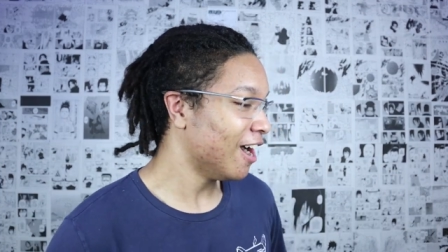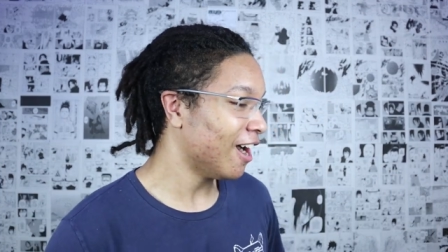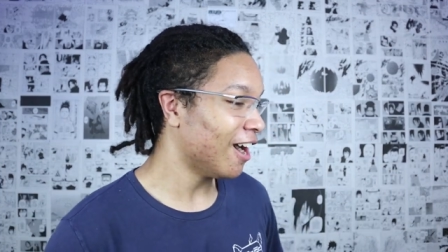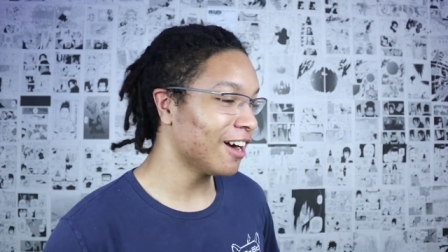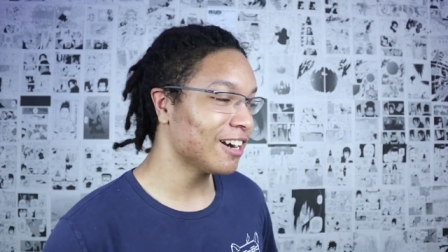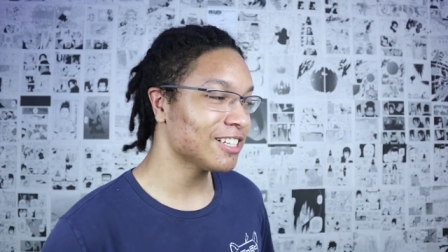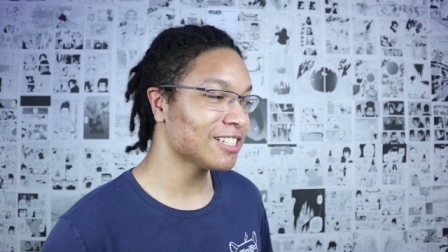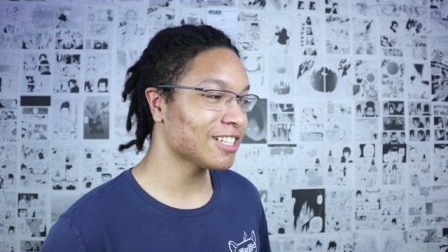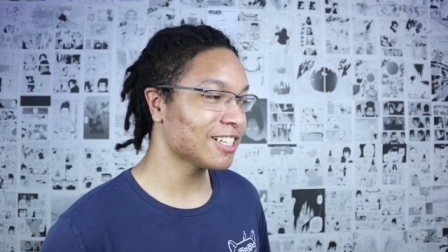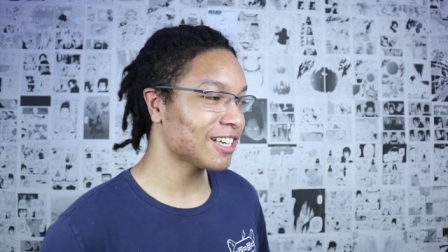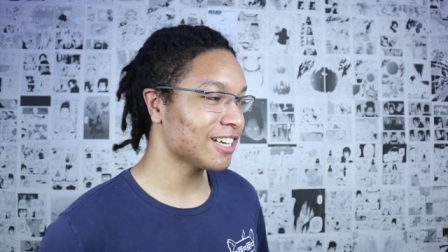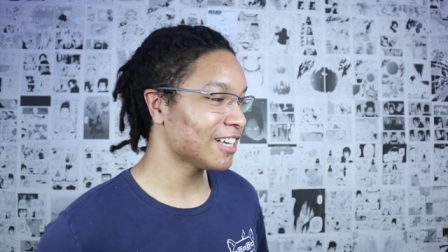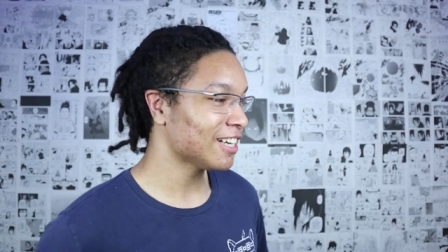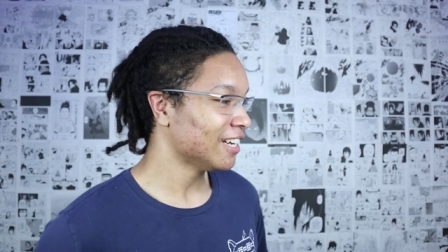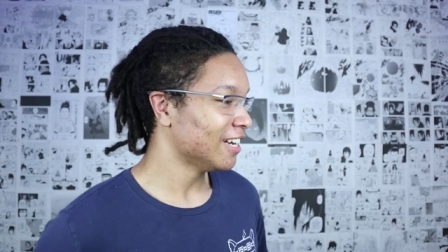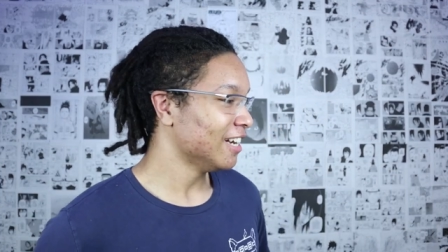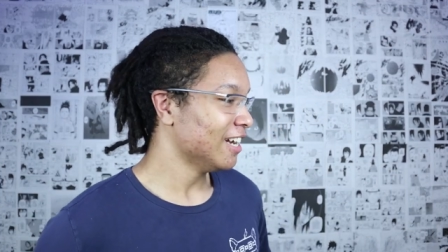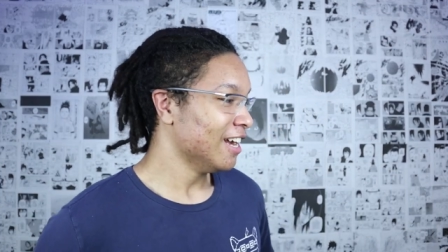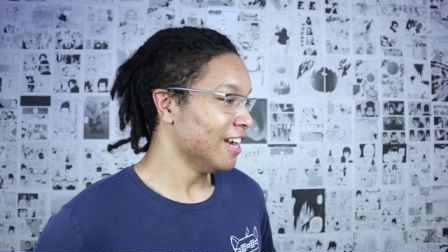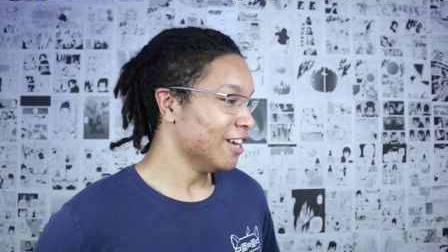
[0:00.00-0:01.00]
Honestly,
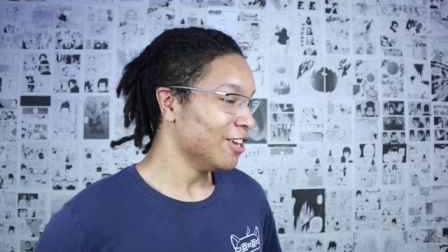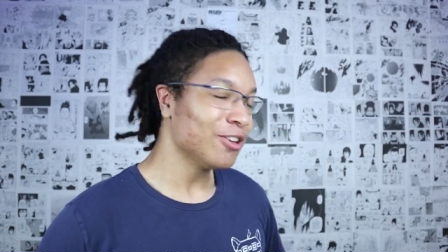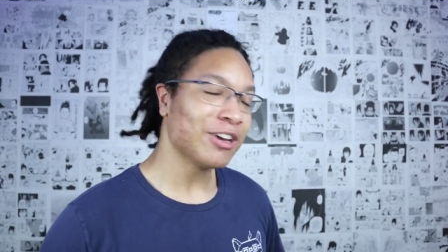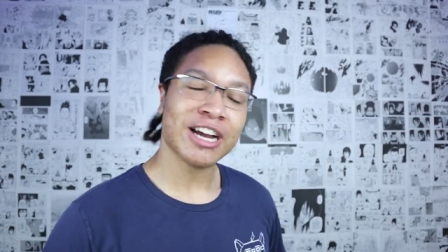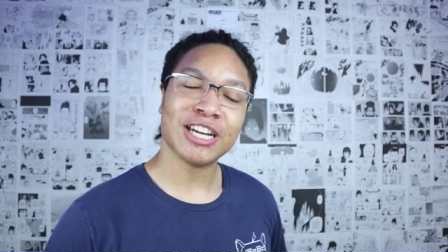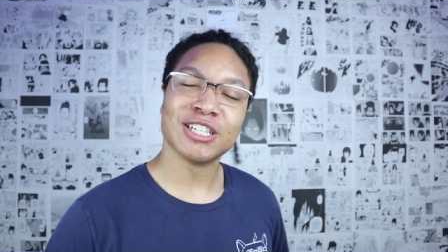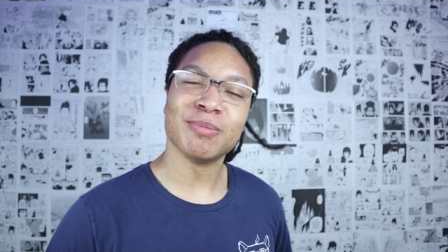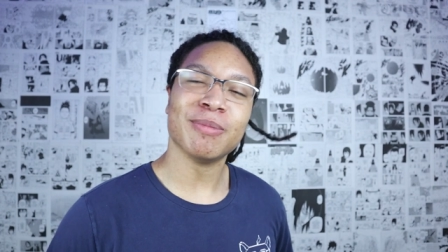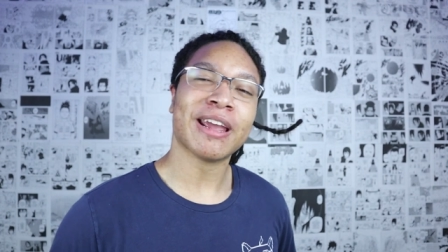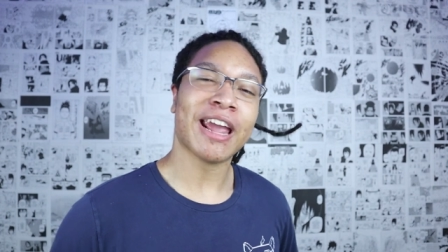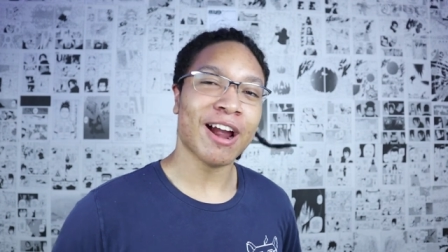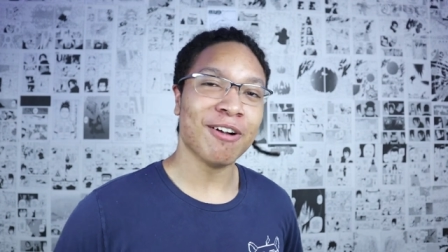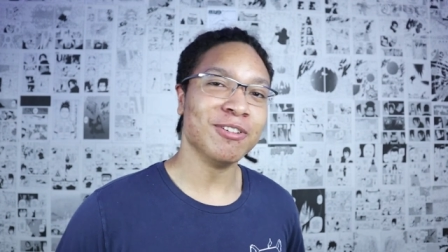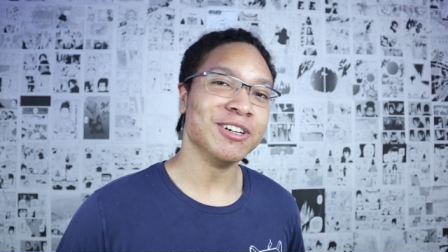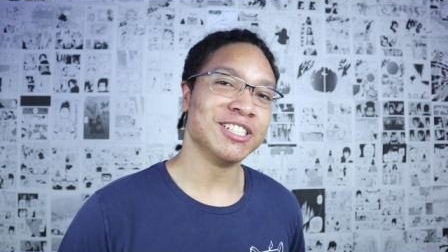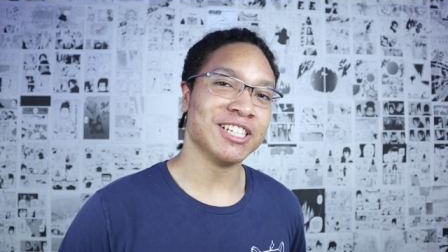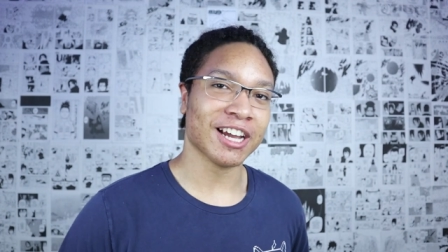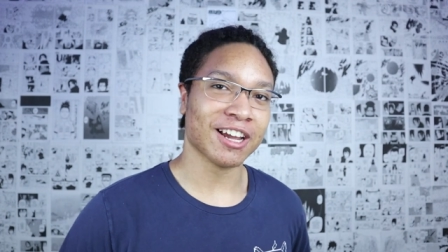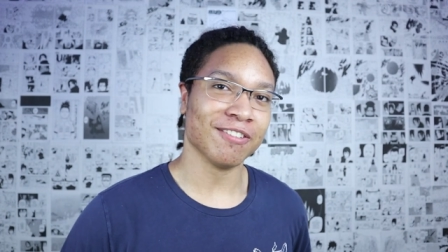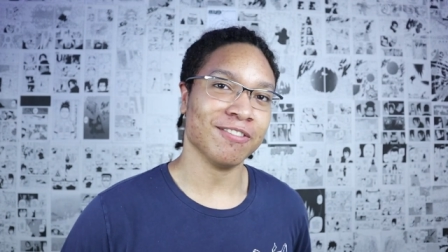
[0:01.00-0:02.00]
you guys make
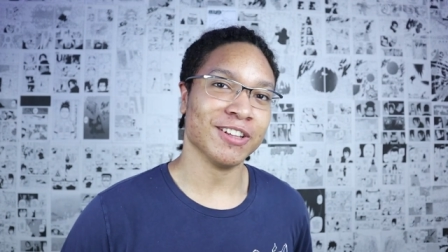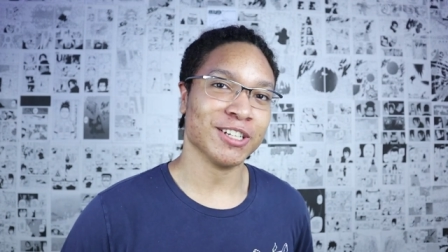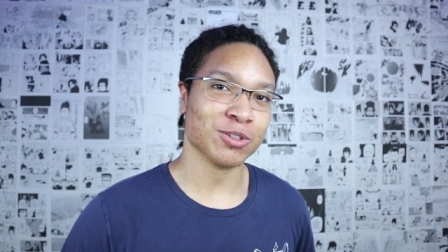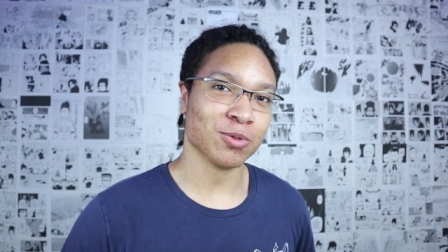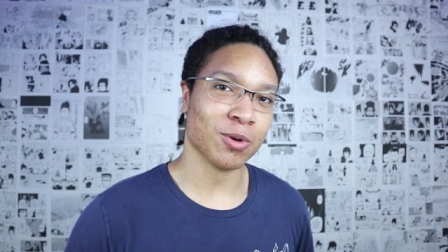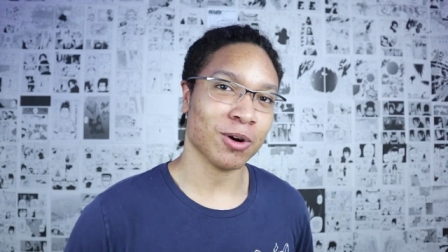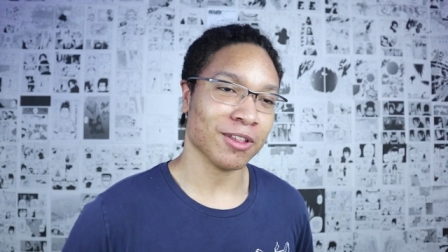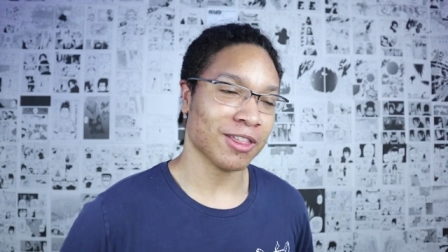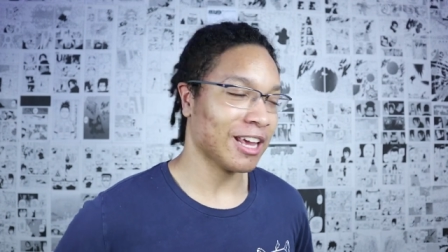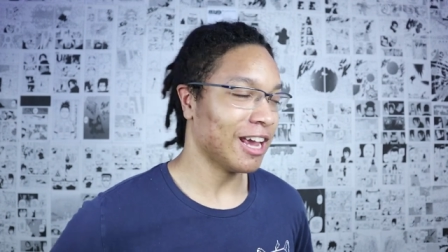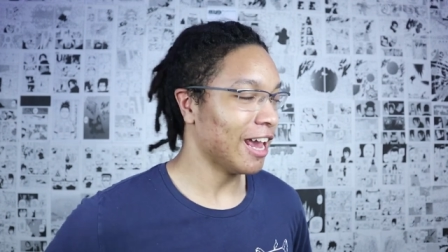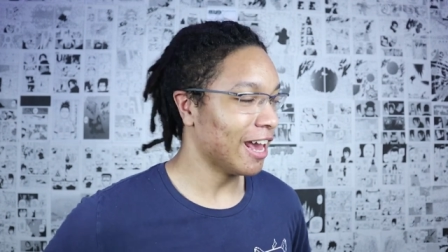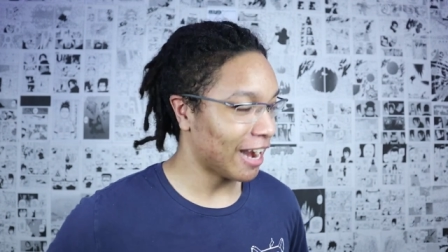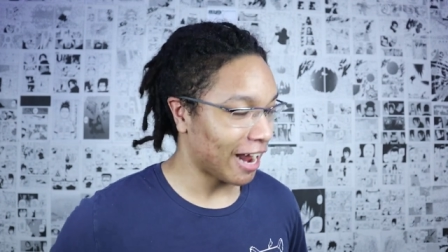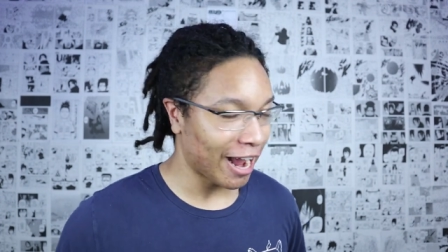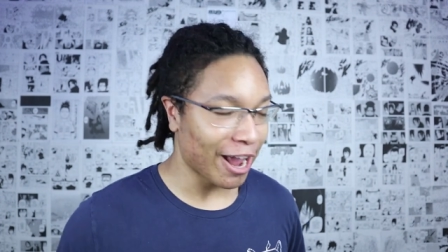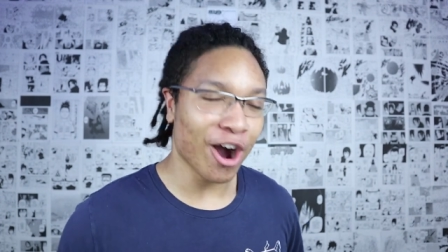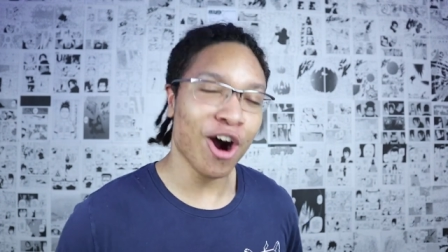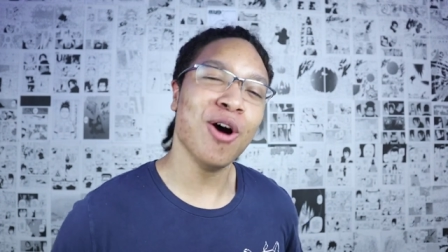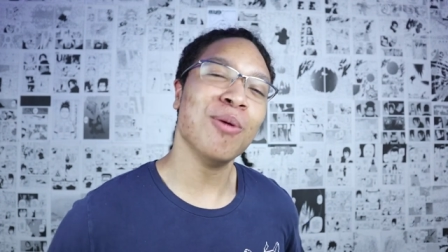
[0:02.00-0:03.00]
every second of this worth it, and
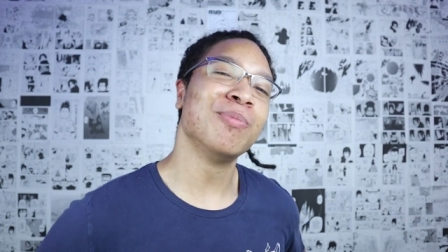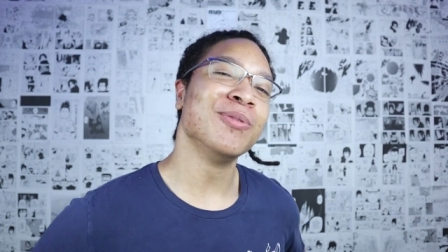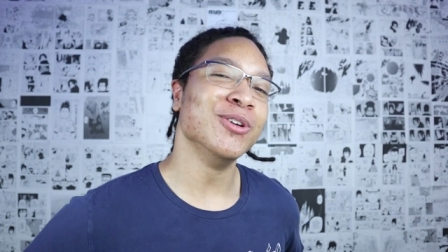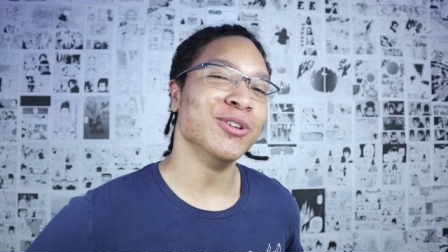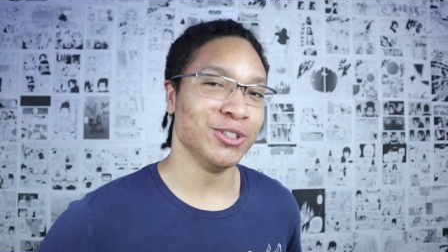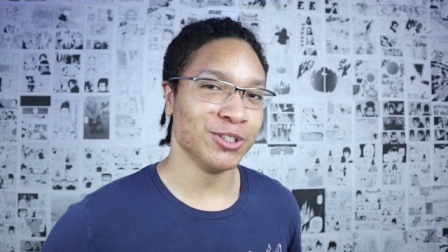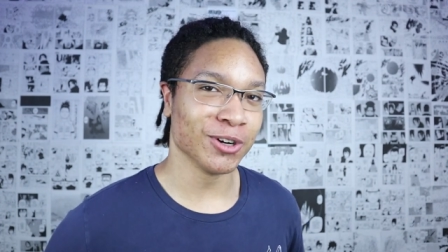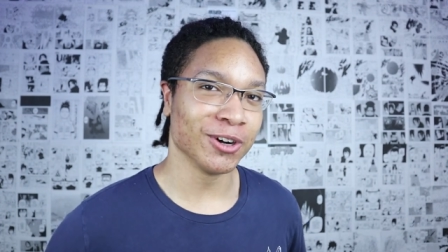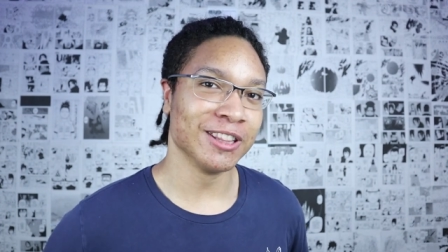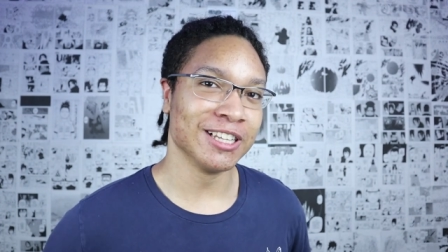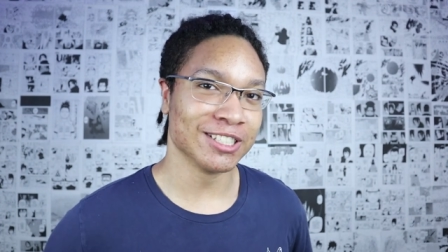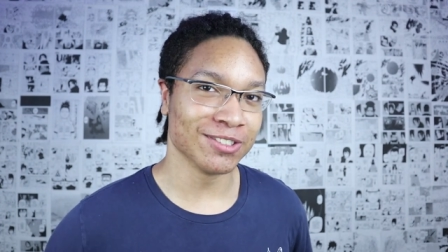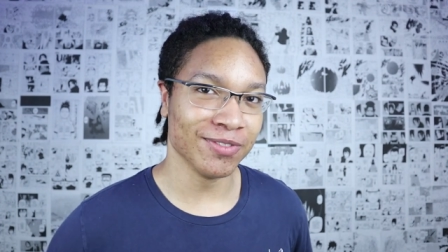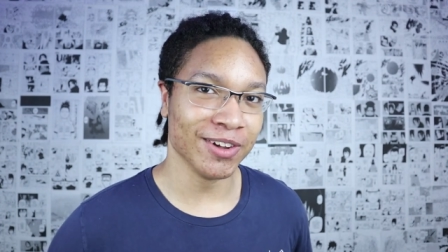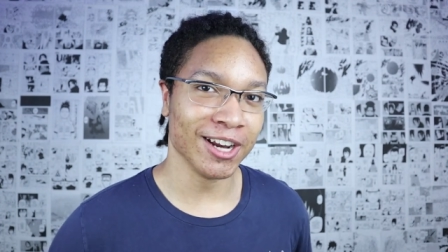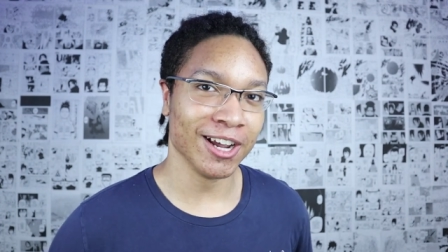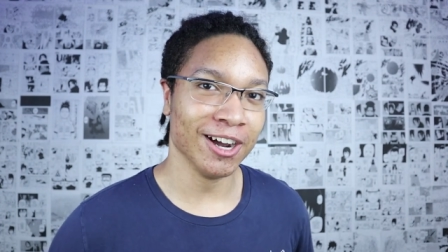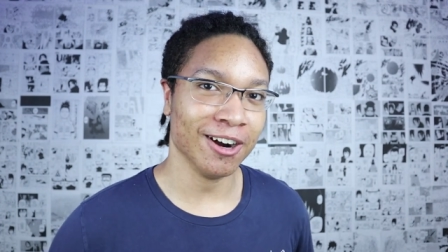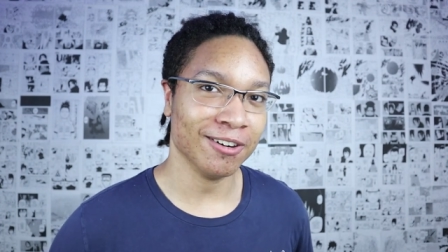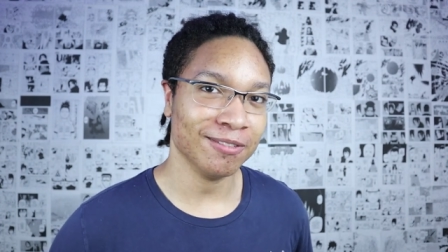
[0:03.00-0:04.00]
I hope you enjoyed this
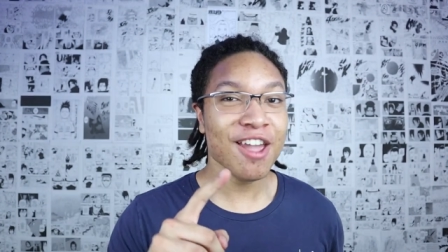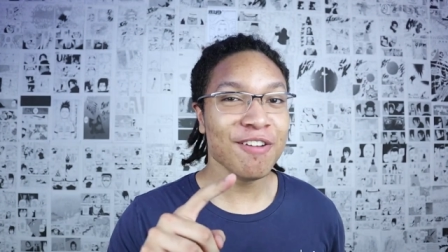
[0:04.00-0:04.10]
video.